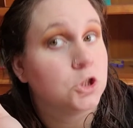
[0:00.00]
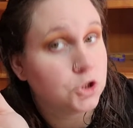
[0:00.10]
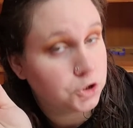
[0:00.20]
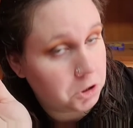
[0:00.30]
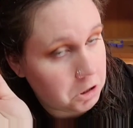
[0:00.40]

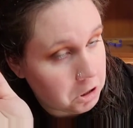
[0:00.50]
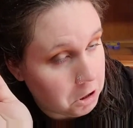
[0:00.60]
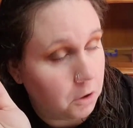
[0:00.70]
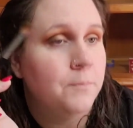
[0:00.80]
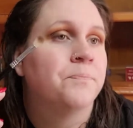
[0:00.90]

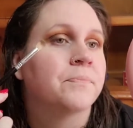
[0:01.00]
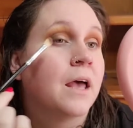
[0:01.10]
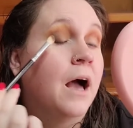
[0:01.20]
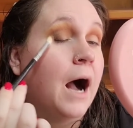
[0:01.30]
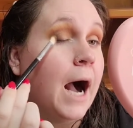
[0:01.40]
So
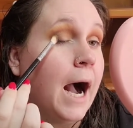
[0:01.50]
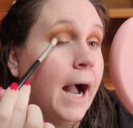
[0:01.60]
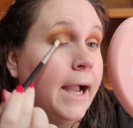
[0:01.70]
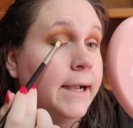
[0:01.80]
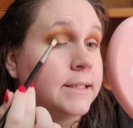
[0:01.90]

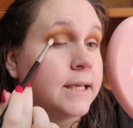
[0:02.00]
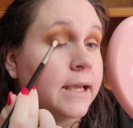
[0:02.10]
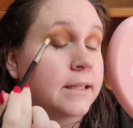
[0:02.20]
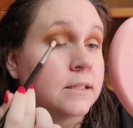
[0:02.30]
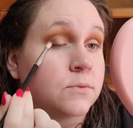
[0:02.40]
I
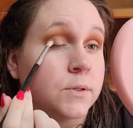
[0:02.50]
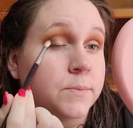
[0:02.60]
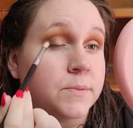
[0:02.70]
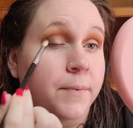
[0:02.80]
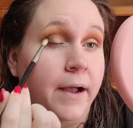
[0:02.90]
take this
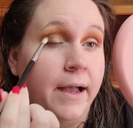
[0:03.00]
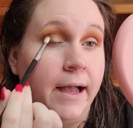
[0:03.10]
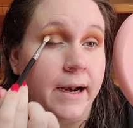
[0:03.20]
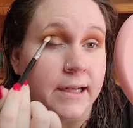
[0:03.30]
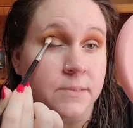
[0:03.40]
room spray
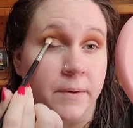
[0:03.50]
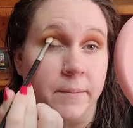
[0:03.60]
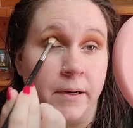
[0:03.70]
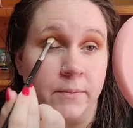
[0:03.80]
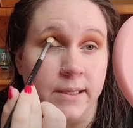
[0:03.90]
and I spray
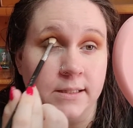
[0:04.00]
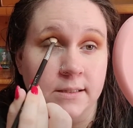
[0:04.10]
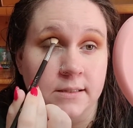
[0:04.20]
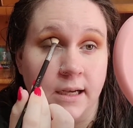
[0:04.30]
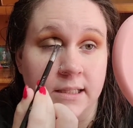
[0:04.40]
my
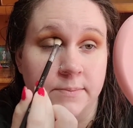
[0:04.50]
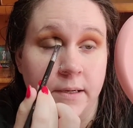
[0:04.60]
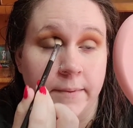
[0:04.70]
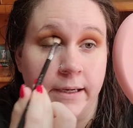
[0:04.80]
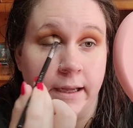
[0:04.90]
wrists, I
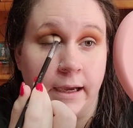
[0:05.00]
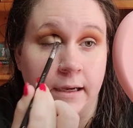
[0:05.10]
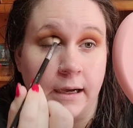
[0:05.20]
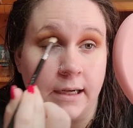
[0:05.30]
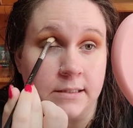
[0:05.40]
spray my
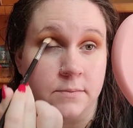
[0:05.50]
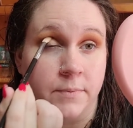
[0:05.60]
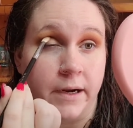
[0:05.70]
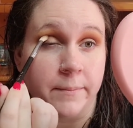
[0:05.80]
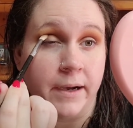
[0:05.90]
neck, I
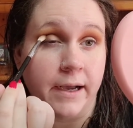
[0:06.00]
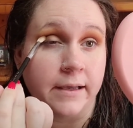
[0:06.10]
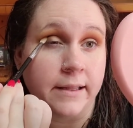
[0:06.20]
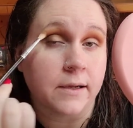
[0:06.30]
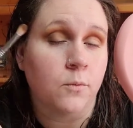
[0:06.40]
spray my
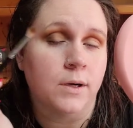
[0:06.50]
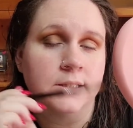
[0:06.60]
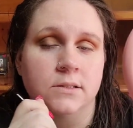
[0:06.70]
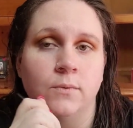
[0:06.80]
like one